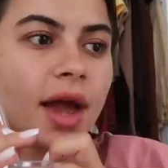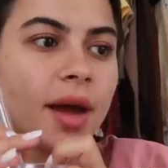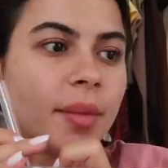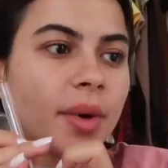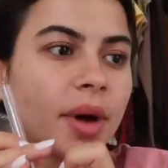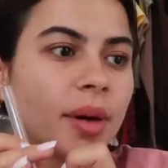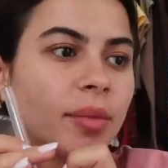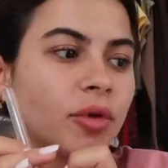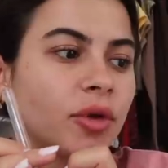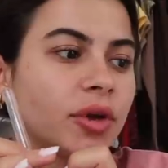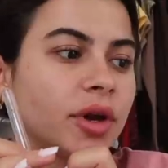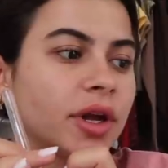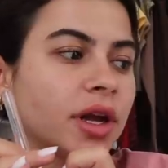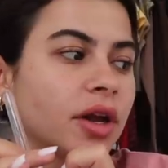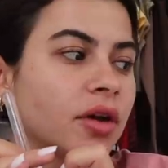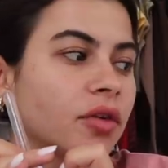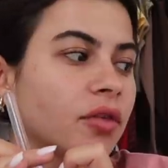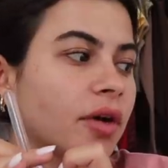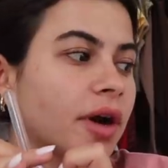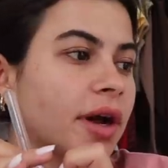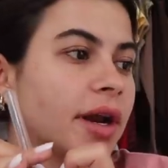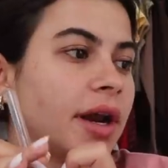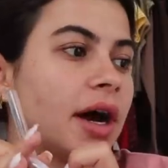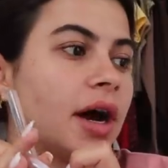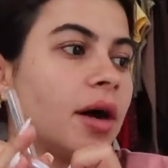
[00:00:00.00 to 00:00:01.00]
I'm uploading it
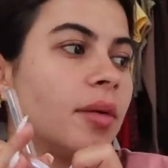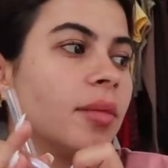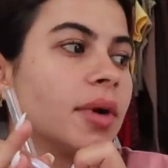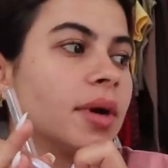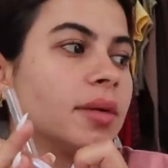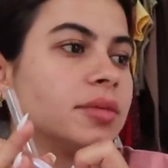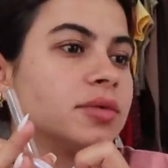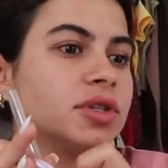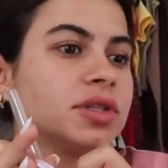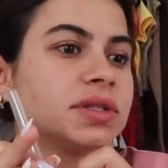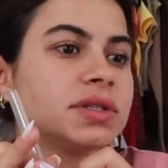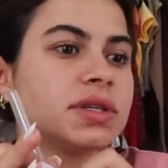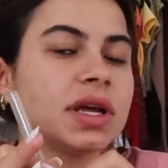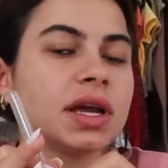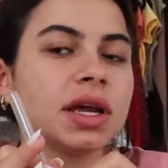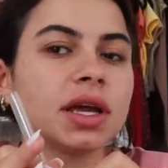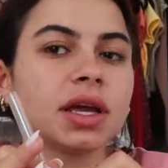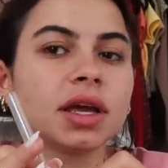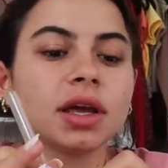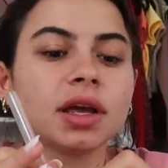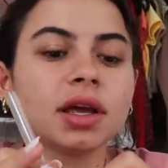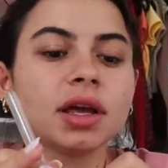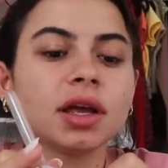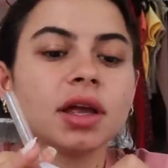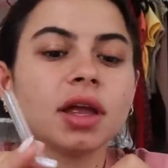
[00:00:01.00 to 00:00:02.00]
right now, but I'm just
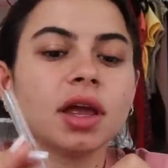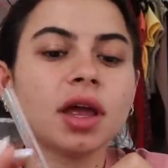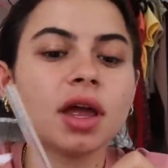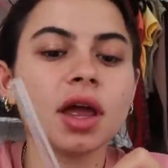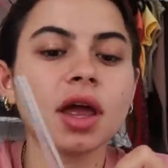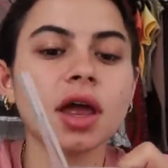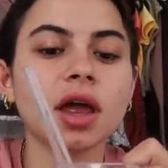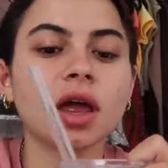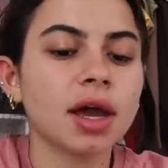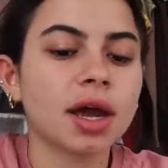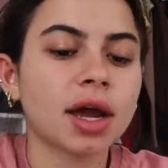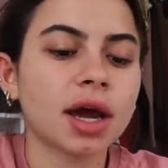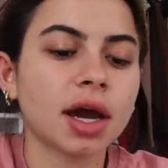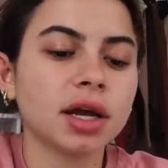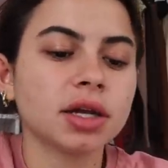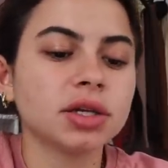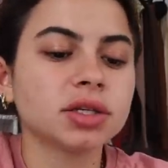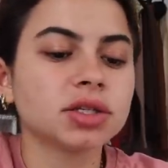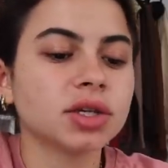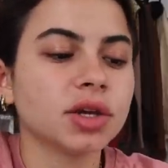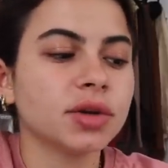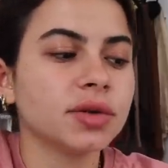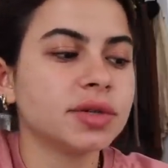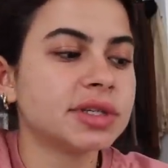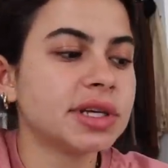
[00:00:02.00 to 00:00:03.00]
taking it kind of
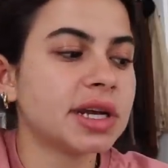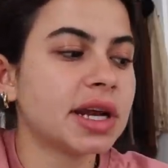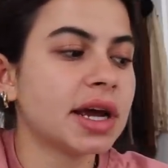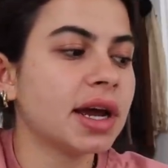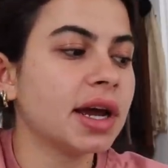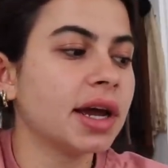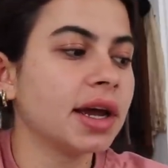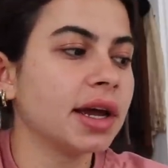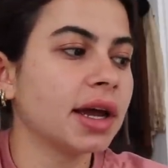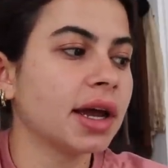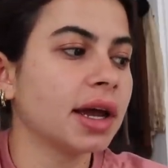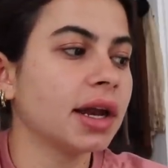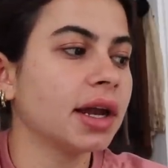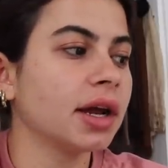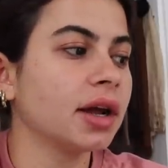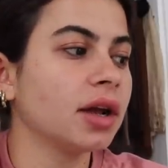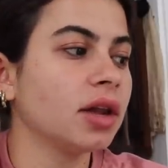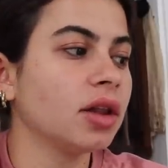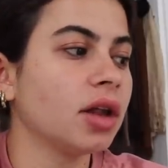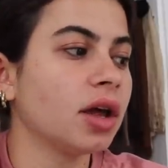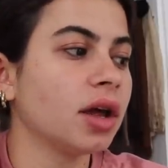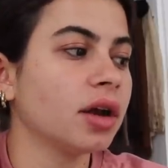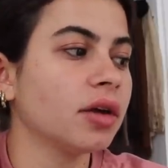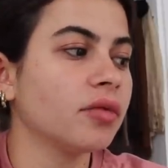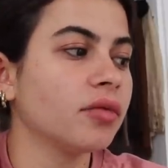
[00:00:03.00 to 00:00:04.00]
slow today and getting
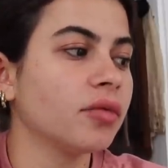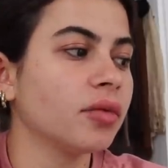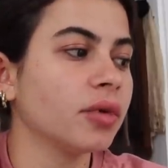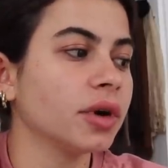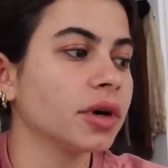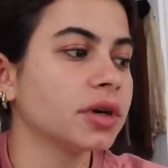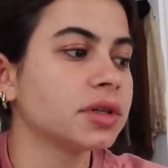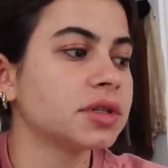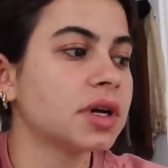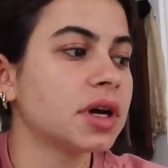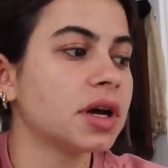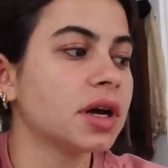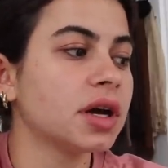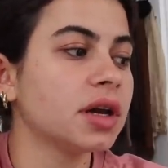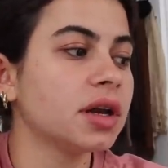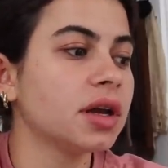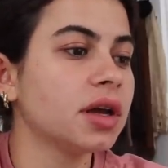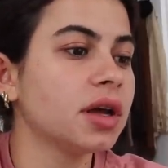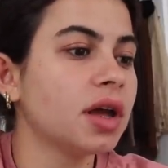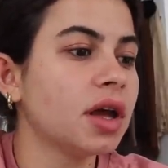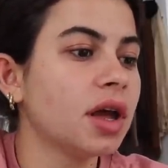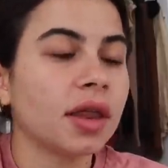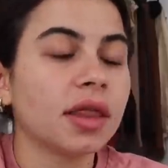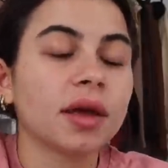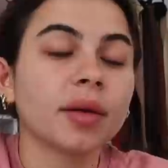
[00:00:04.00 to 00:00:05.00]
a lot of work done.
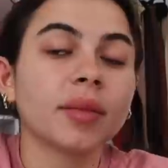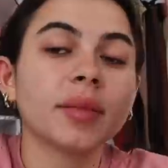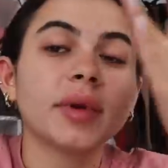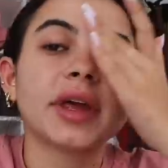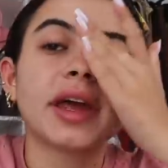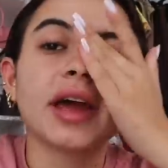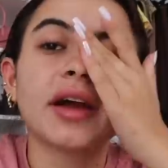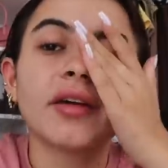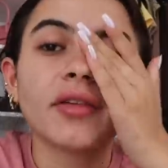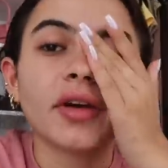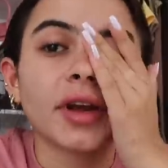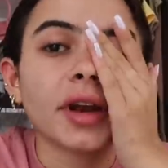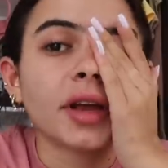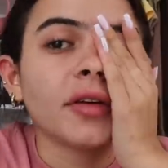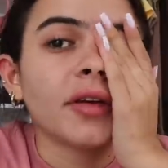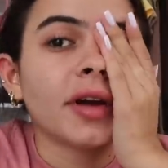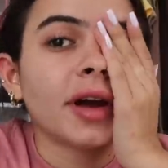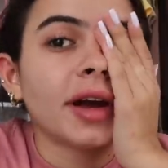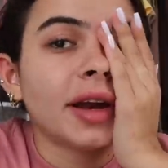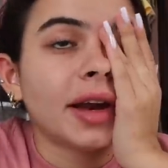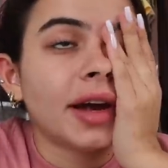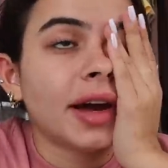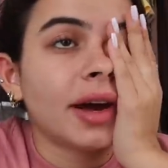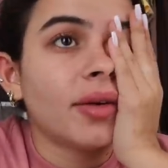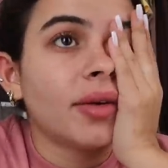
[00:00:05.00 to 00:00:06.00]
I think I'm gonna get ready
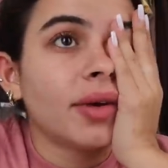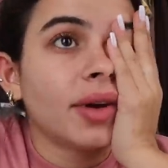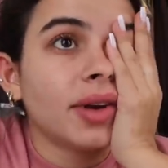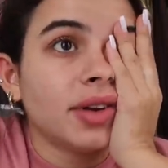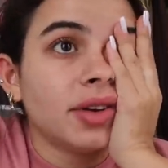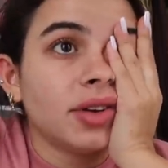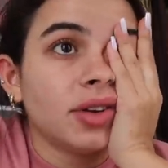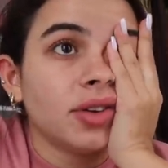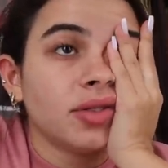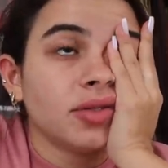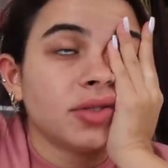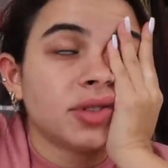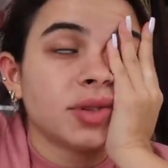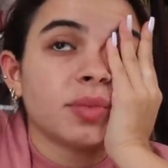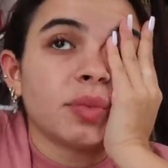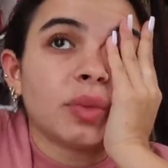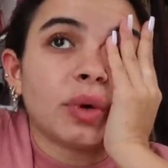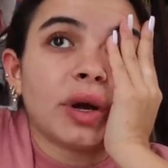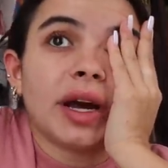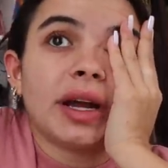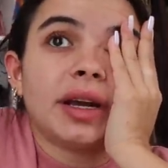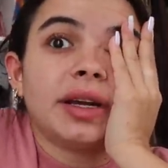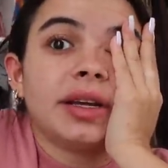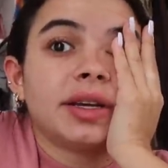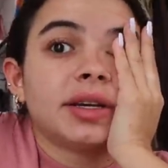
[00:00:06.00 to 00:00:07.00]
right now and do some
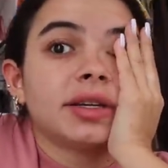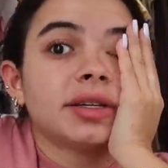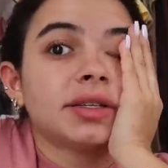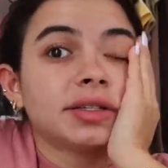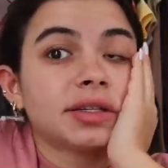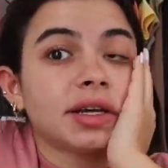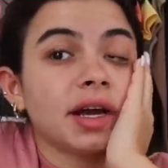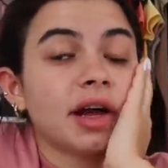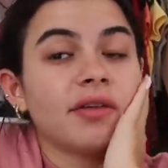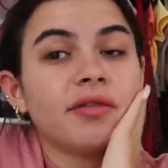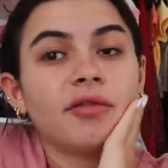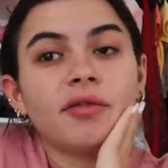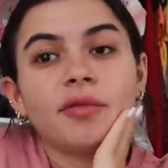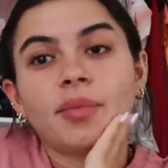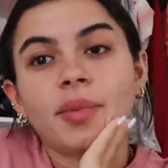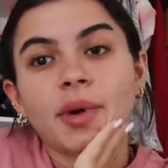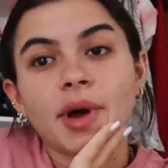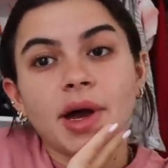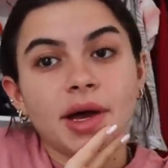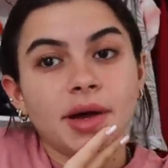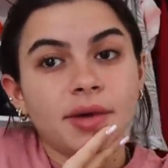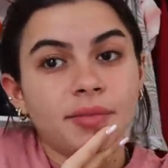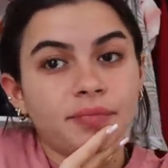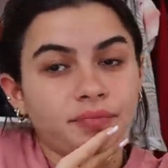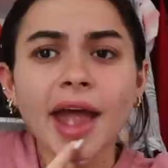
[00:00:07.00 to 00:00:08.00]
brand deal stuff,
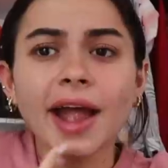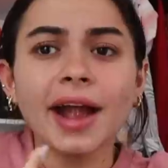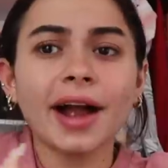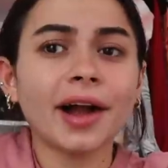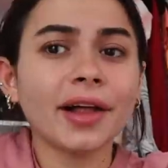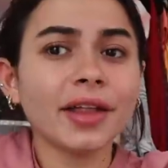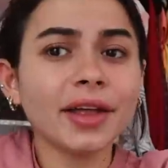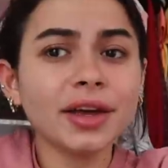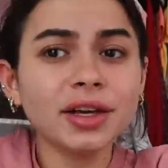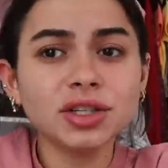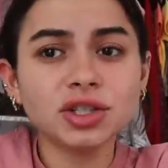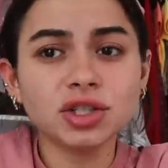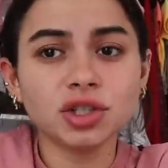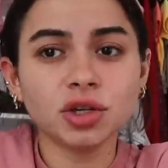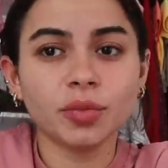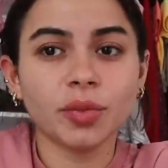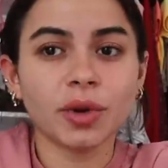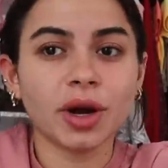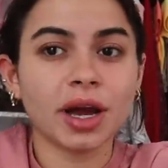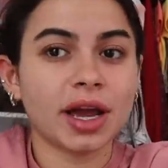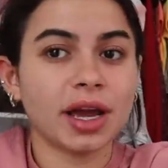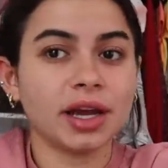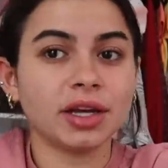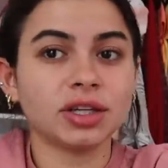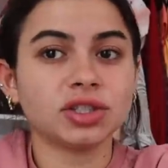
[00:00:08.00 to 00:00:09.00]
but I got like
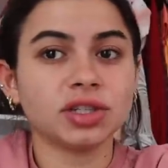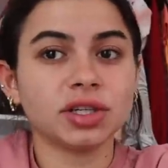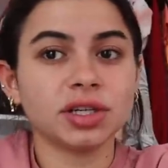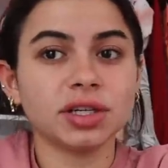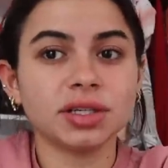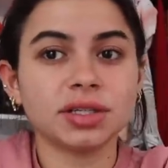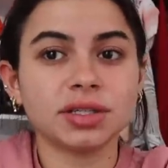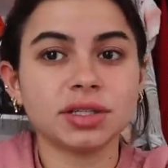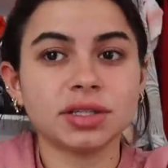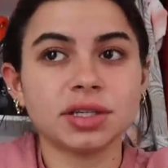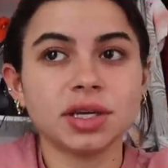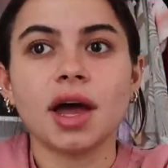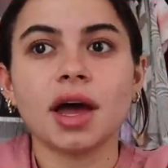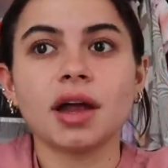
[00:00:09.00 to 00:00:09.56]
super anxious.